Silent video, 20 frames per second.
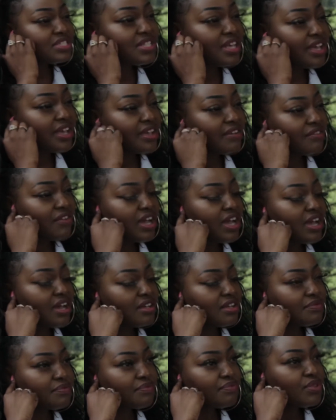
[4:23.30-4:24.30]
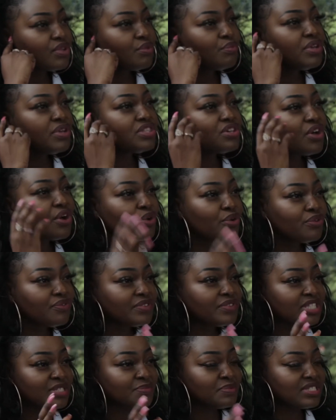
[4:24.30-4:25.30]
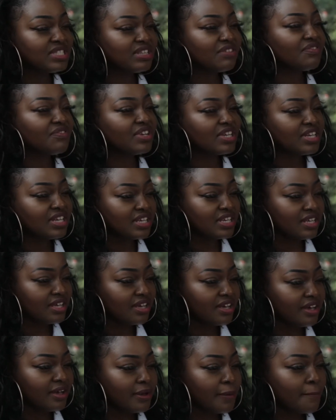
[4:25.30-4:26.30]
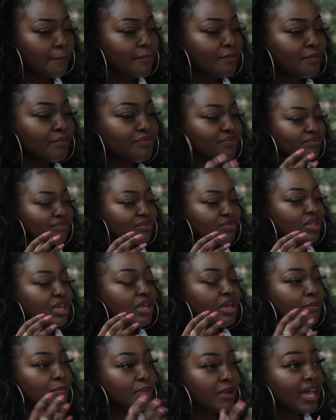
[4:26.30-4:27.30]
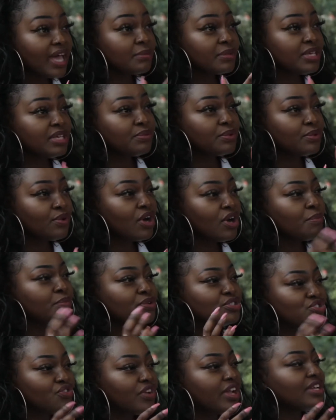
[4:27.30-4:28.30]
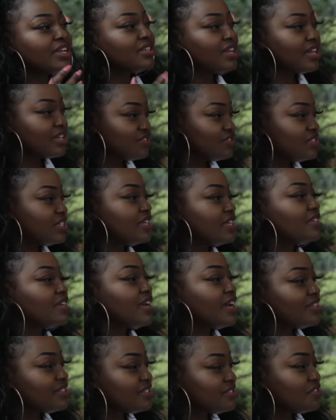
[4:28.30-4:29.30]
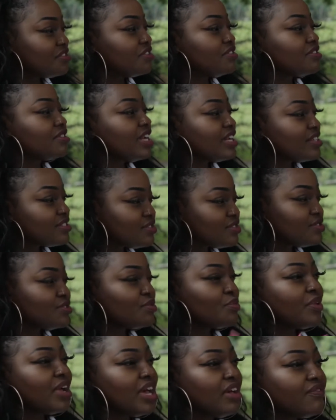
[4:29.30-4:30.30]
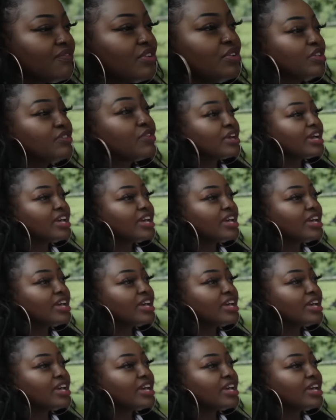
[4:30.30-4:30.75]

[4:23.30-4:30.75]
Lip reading: say, right, with Ovies specifically, black people are portrayed, like you said, as, gangsters or whatever. You look